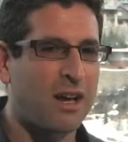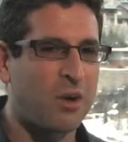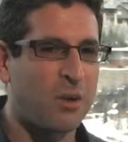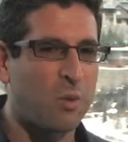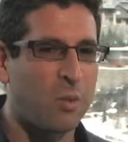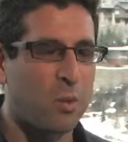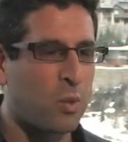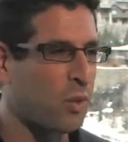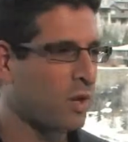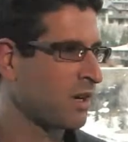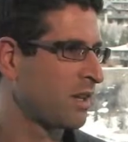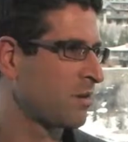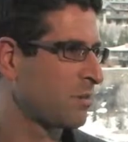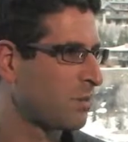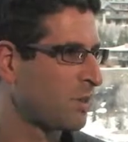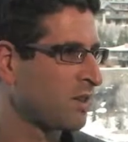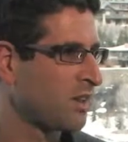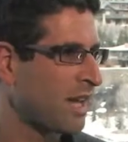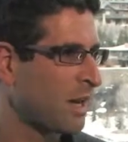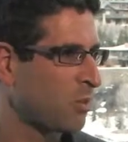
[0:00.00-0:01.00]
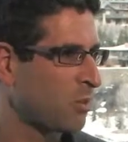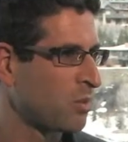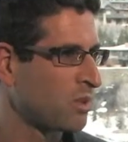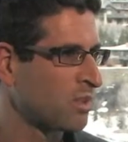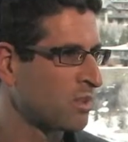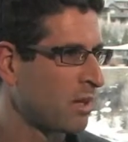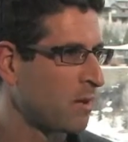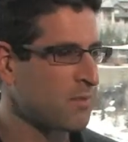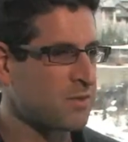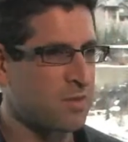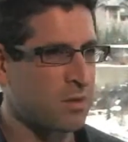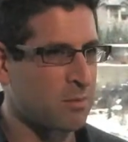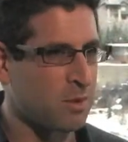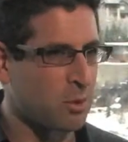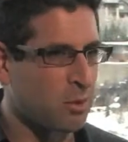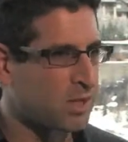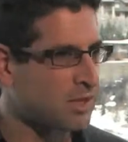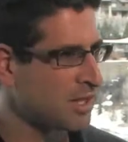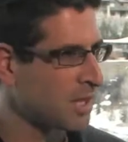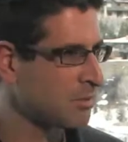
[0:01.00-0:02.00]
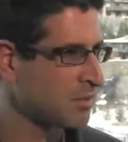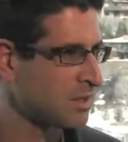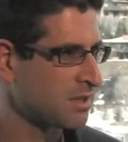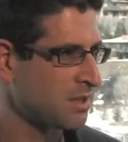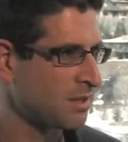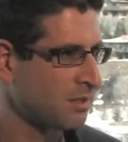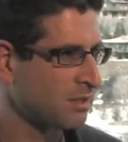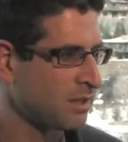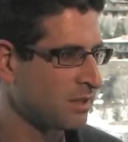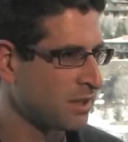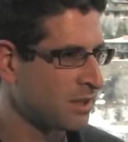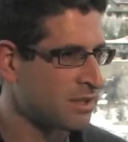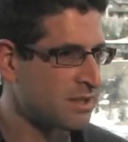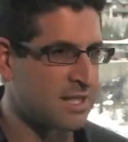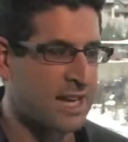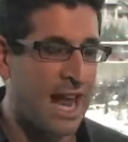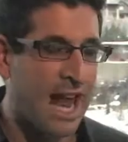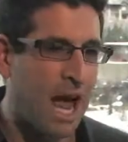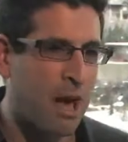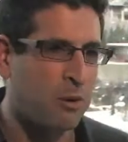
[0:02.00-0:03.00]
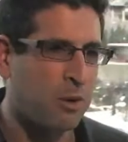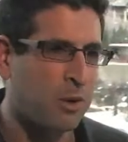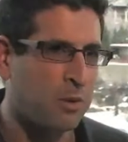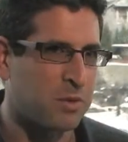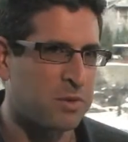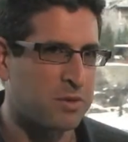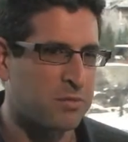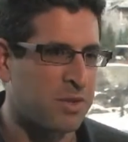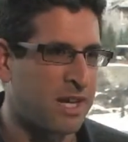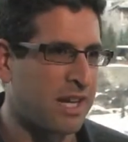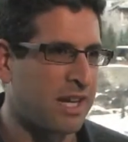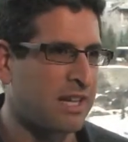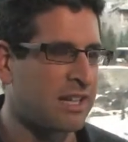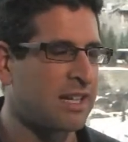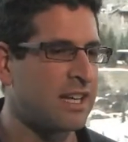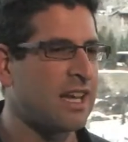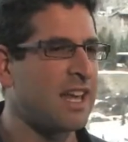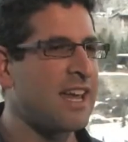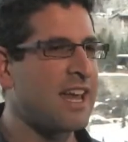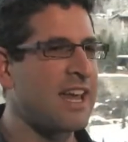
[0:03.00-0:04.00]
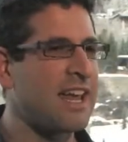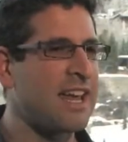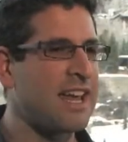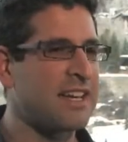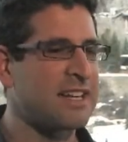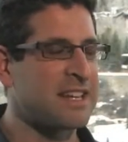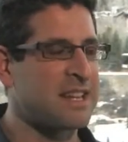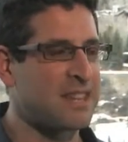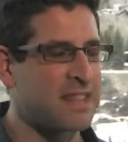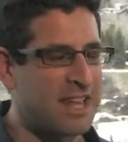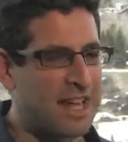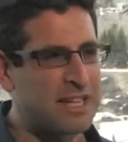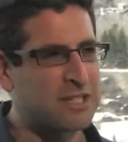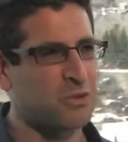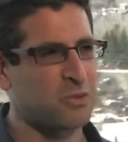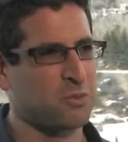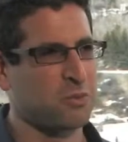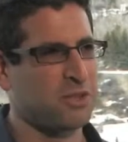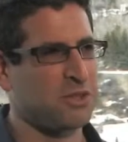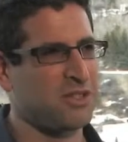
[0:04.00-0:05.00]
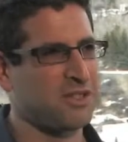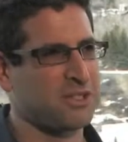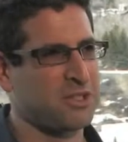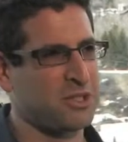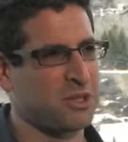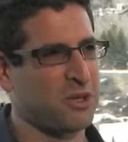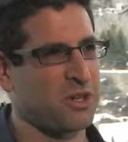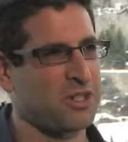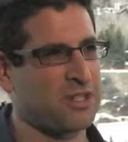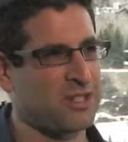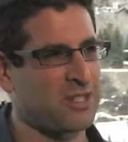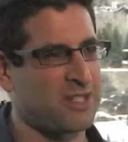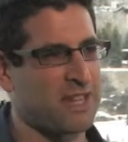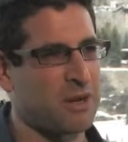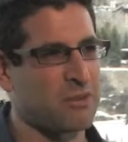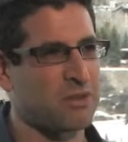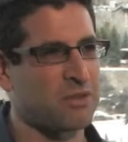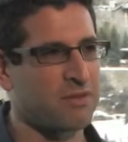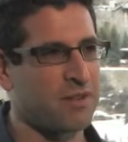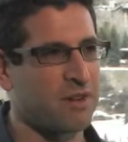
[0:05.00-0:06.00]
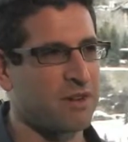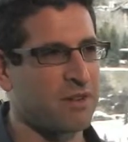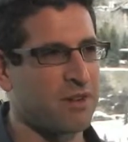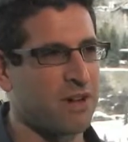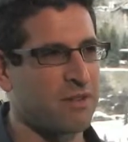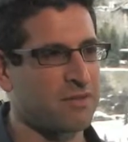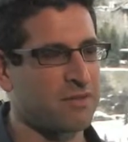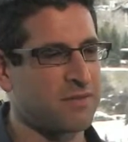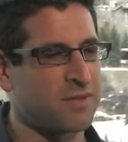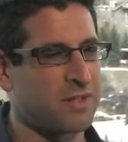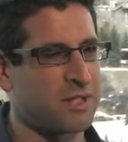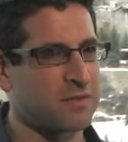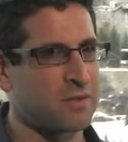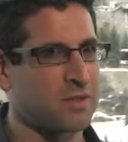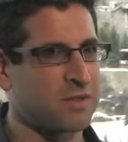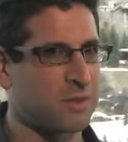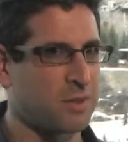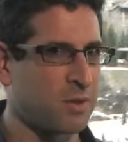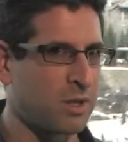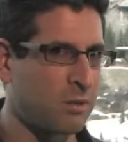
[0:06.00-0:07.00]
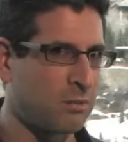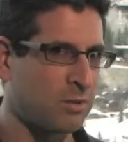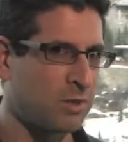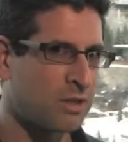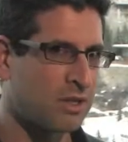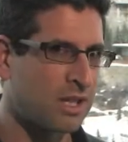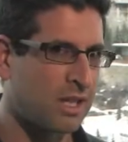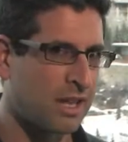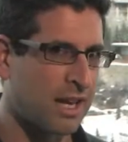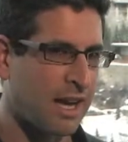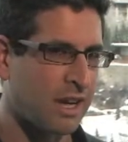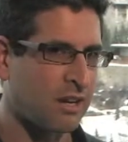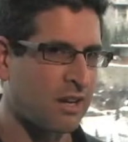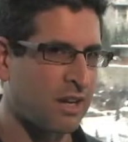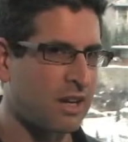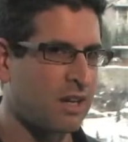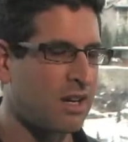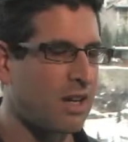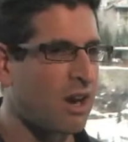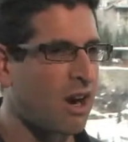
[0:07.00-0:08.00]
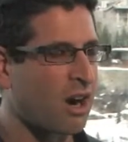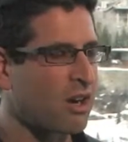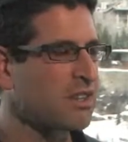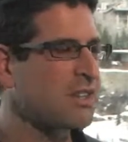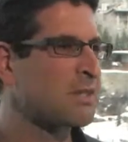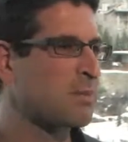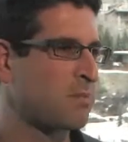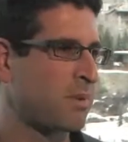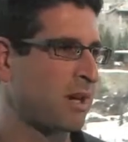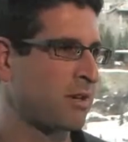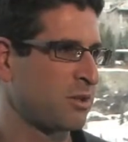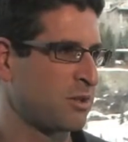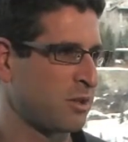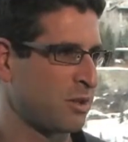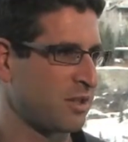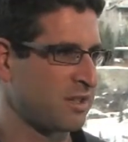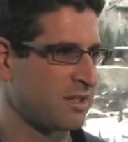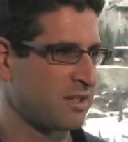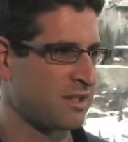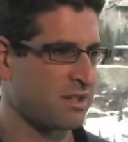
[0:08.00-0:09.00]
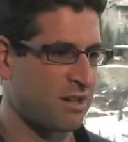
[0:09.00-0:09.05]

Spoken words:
where that wood comes from or what that material is and how it was made, and that's really the choice that we're very often faced with. So what I'm looking at are these better choices?